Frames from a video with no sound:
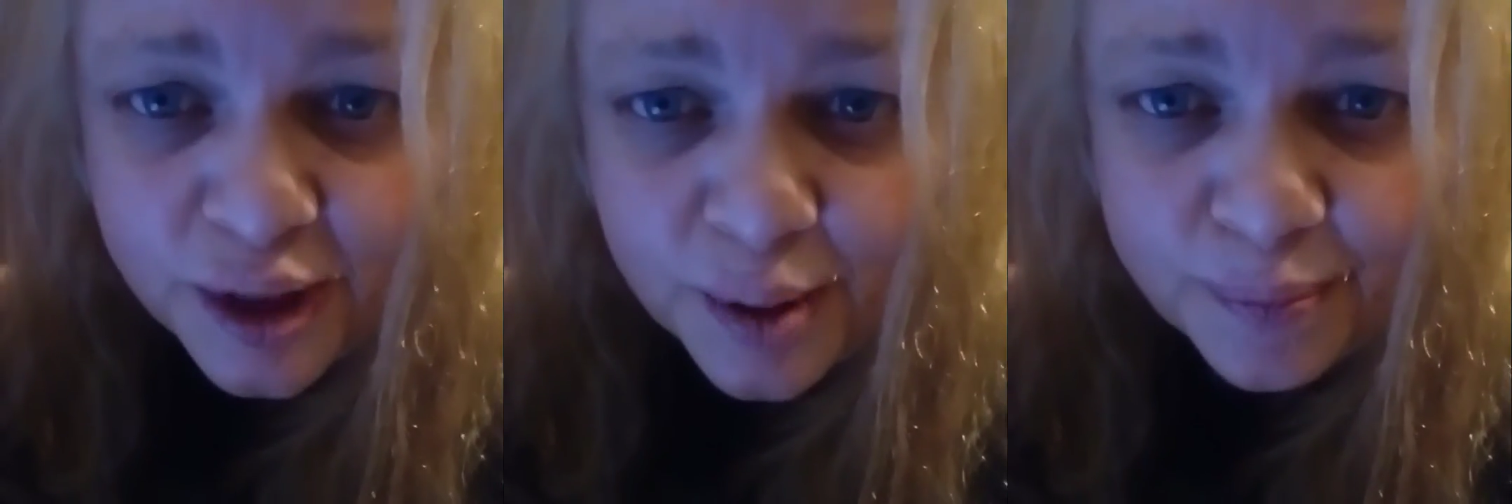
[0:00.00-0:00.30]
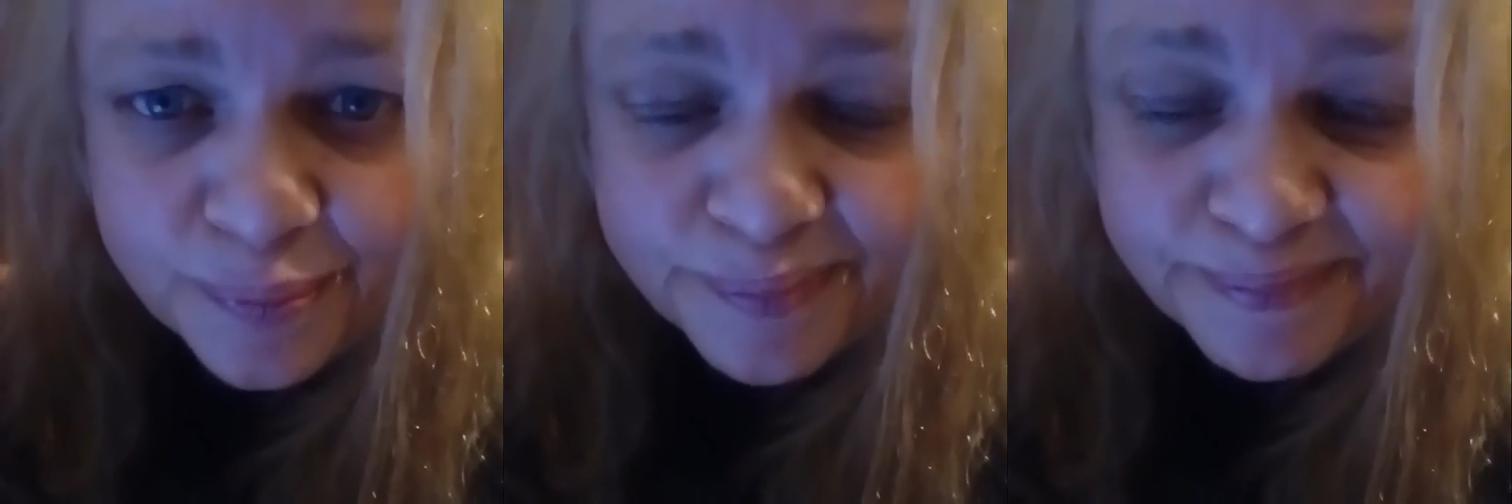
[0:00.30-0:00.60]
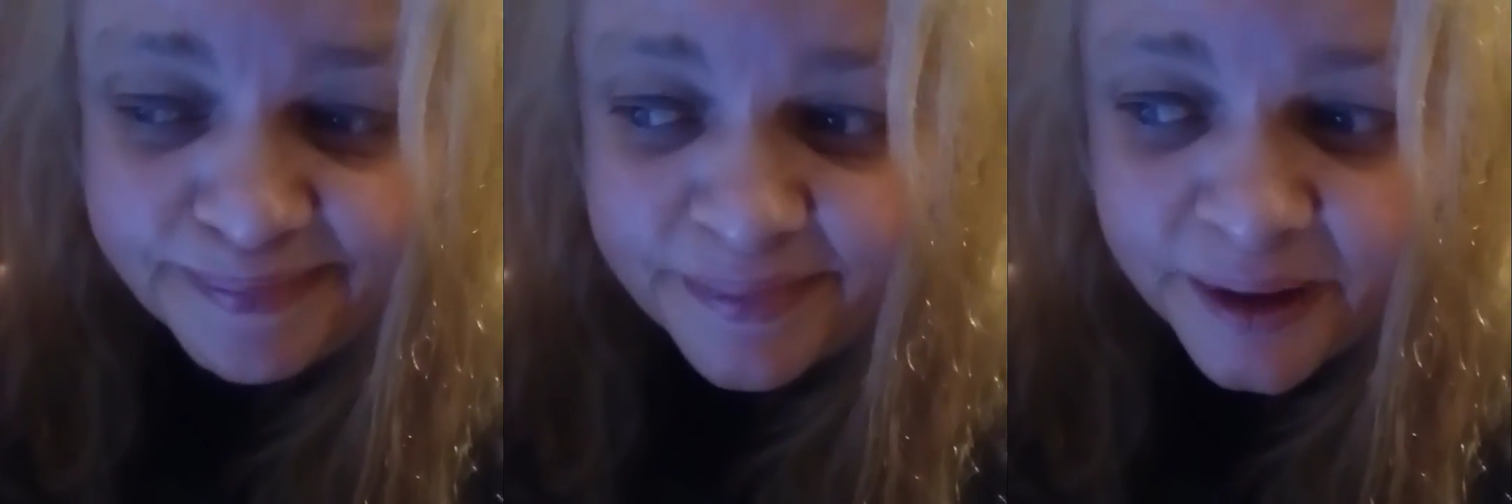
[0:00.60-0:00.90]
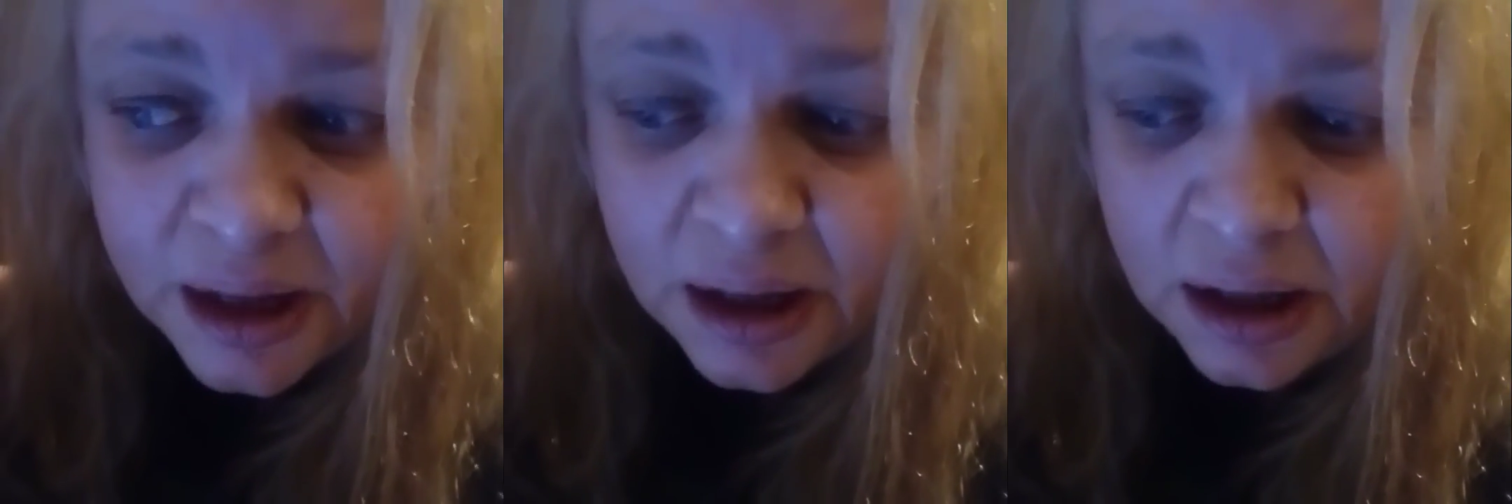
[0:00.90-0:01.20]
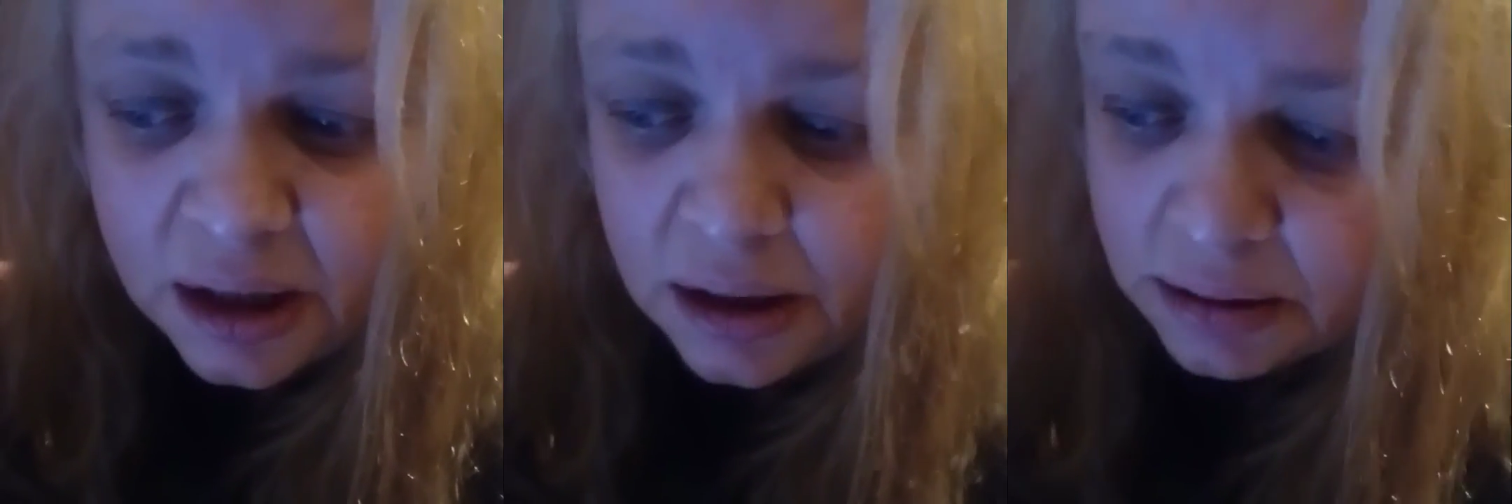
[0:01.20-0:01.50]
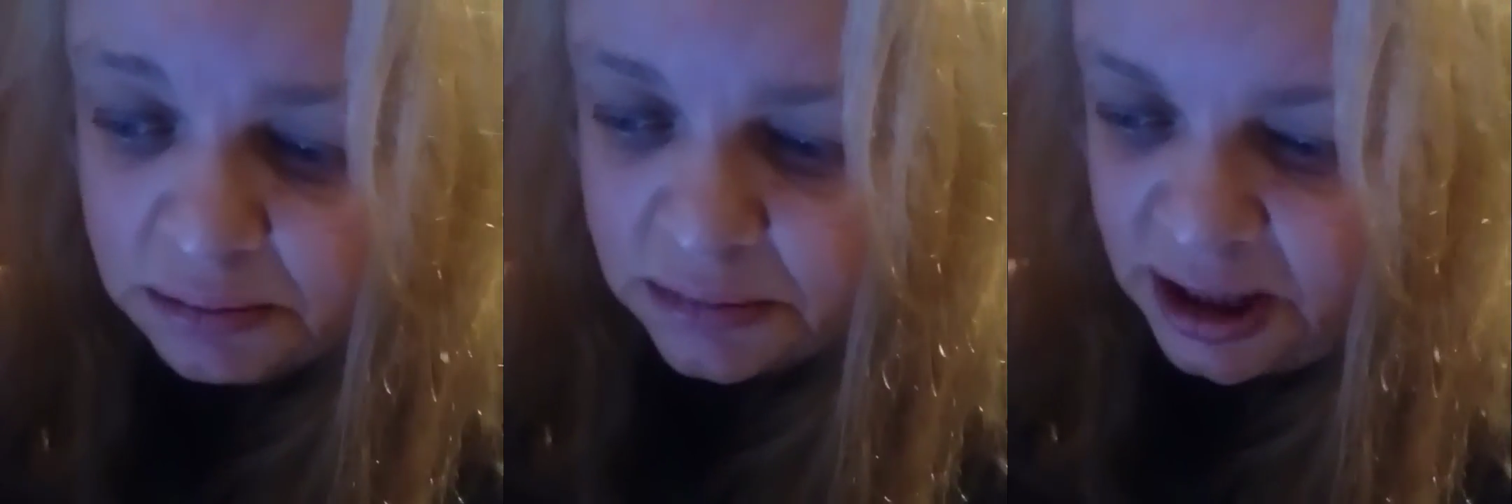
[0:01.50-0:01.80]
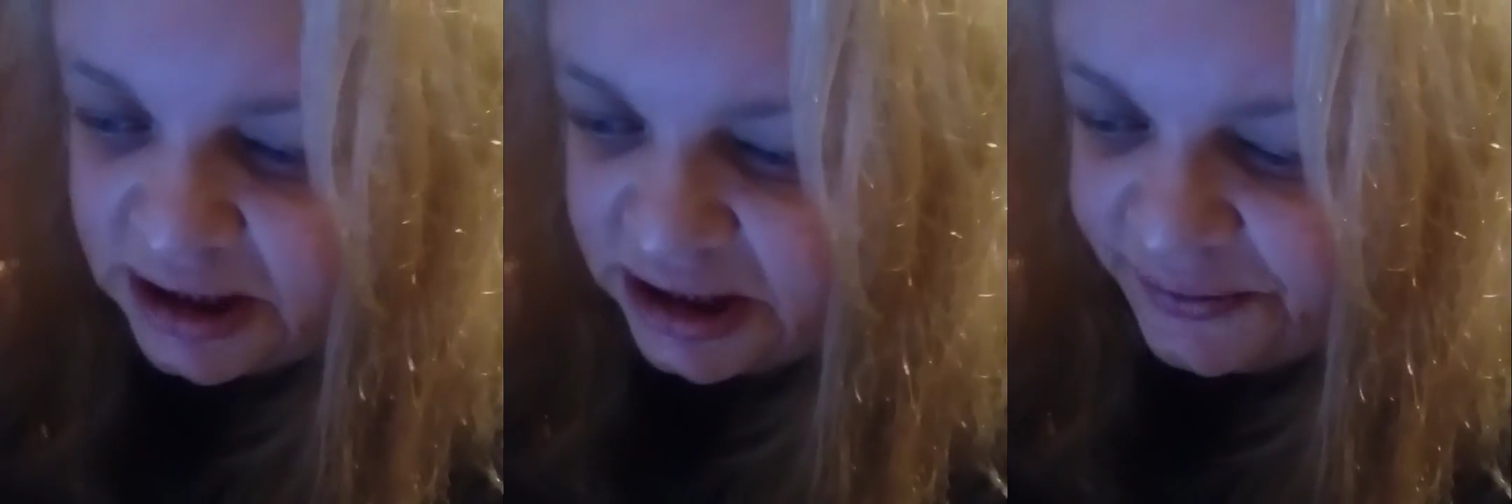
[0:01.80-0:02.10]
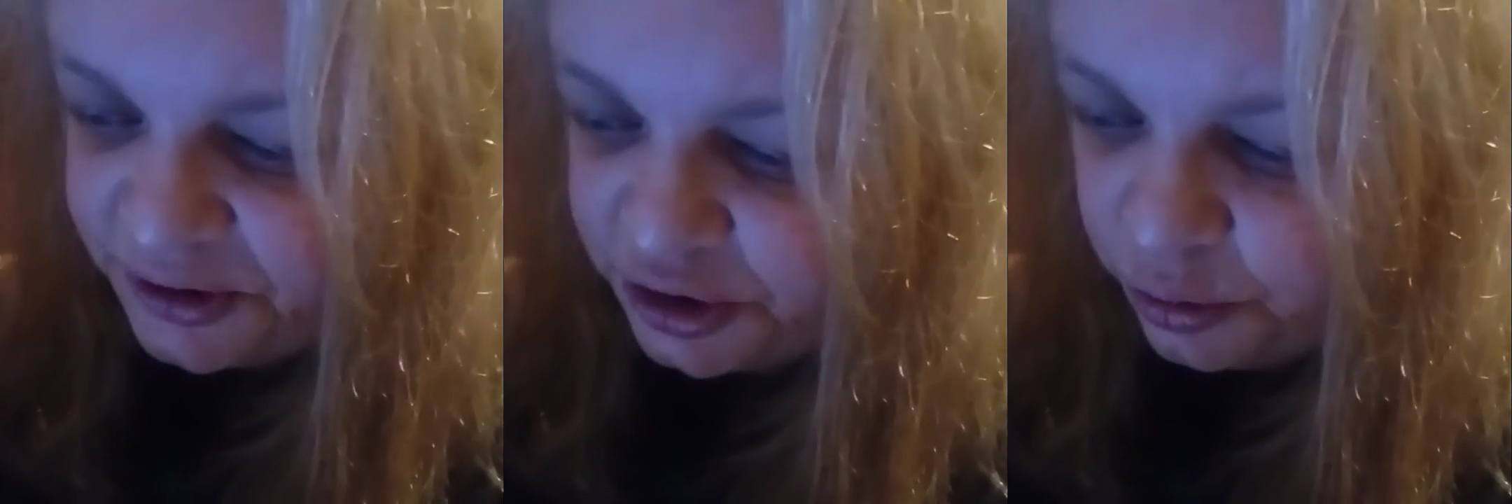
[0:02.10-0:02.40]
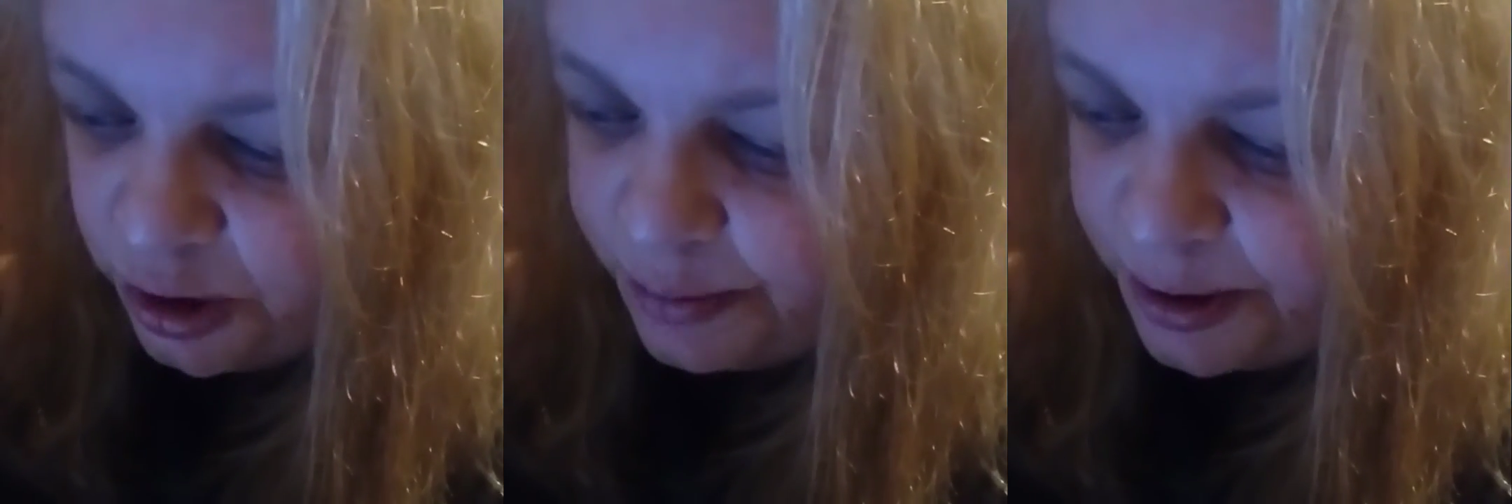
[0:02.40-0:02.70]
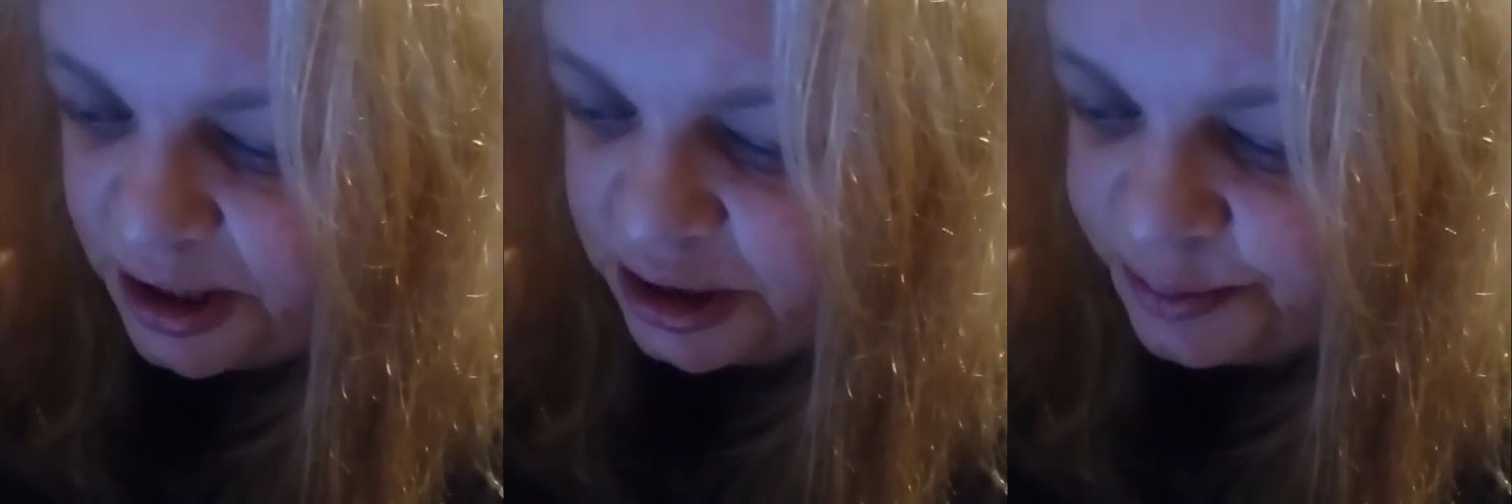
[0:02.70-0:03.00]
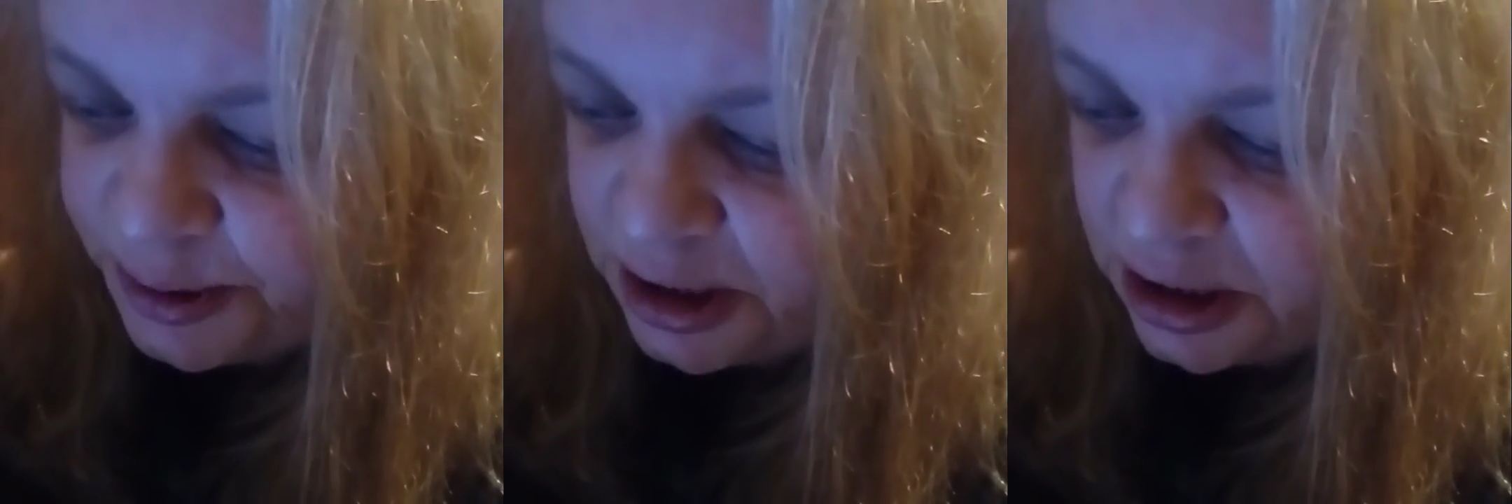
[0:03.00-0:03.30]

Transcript: them, that's a different story. But he's being,